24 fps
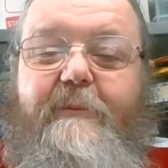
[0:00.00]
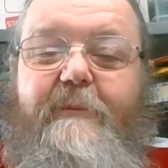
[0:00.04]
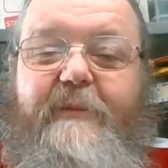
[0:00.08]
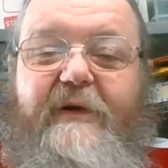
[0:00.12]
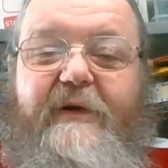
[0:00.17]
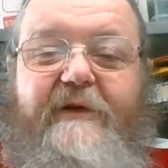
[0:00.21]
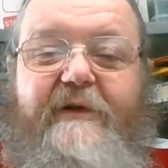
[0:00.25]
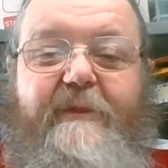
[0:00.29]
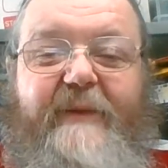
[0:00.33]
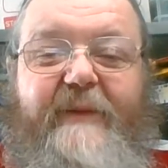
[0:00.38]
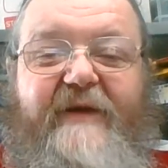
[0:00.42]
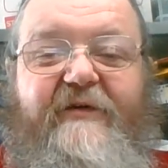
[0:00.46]

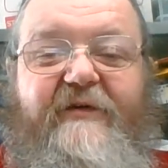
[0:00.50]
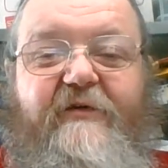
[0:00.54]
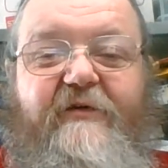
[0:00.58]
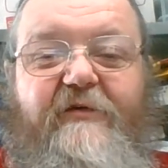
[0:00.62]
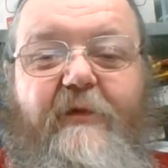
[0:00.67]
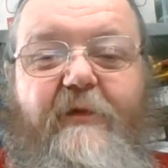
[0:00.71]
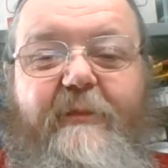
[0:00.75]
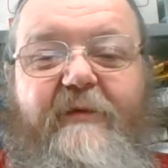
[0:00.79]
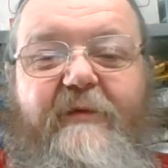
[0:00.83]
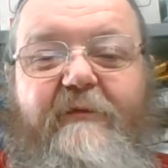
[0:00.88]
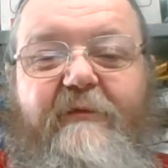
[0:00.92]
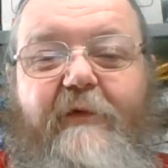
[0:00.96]
but the better
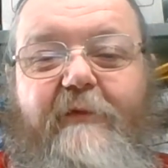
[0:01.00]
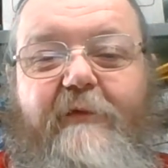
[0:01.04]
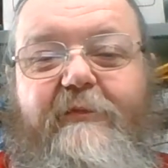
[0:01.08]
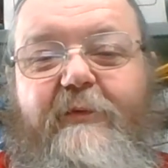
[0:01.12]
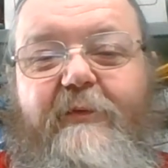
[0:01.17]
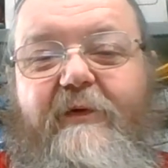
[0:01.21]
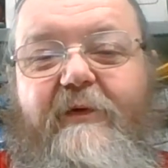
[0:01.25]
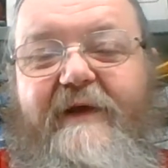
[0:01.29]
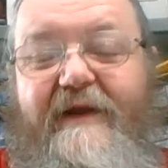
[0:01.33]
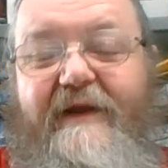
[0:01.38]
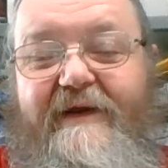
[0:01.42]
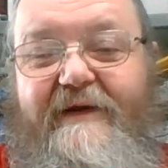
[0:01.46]
job involves
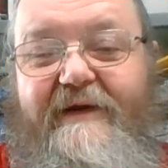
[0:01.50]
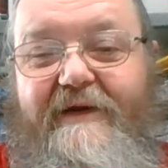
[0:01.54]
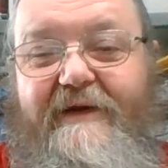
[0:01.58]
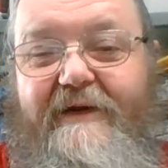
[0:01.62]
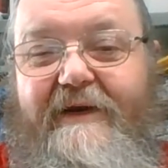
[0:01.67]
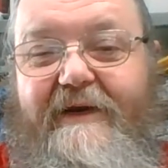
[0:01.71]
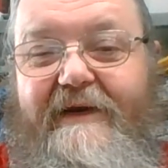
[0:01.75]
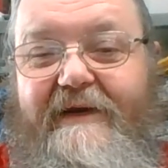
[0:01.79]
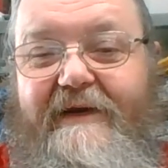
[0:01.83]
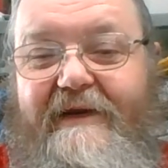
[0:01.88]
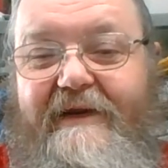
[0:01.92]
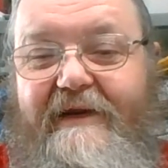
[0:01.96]
working
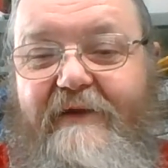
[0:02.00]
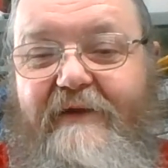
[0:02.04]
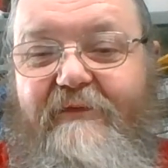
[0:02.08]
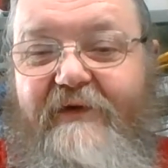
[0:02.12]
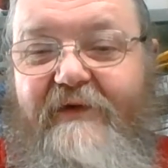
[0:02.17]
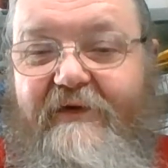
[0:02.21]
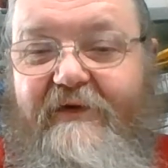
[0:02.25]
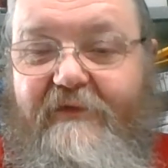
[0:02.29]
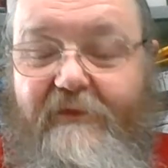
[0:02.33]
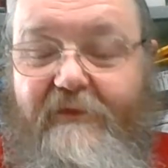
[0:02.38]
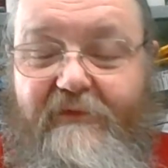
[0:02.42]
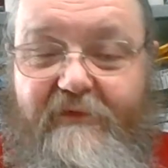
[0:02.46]
in the
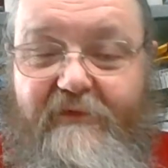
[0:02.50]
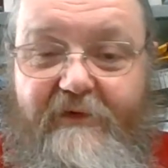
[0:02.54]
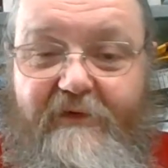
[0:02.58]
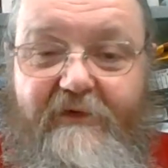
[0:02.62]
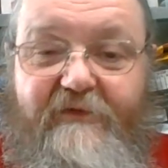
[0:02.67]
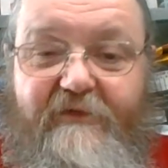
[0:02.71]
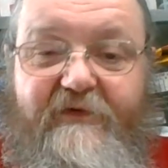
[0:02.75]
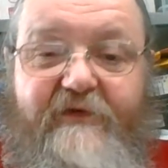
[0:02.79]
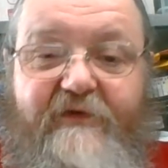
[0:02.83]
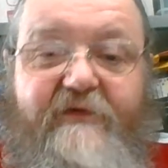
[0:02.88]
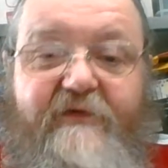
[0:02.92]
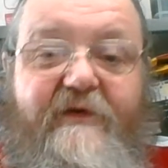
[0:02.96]
evenings on
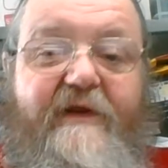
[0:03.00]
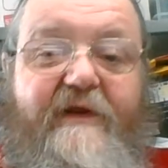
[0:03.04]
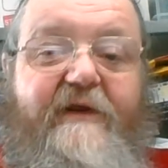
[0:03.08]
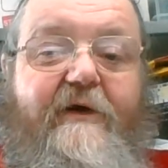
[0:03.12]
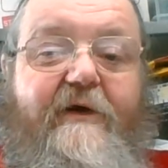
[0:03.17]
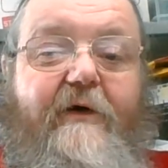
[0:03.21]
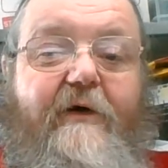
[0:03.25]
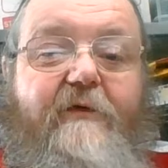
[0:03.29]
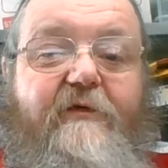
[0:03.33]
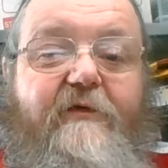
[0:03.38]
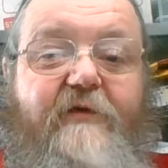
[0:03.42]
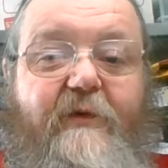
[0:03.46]
Thursdays, and they
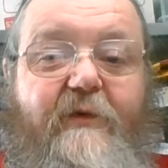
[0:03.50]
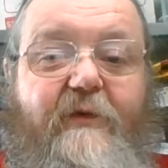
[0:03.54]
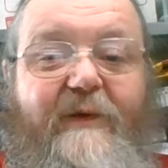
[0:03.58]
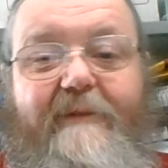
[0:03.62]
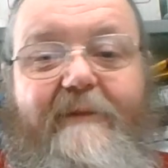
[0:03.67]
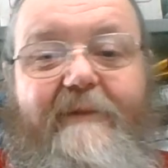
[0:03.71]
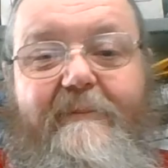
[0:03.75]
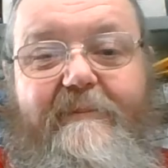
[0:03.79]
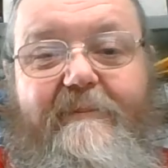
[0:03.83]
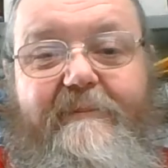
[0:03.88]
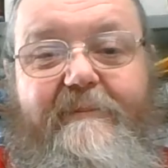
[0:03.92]
can't do it.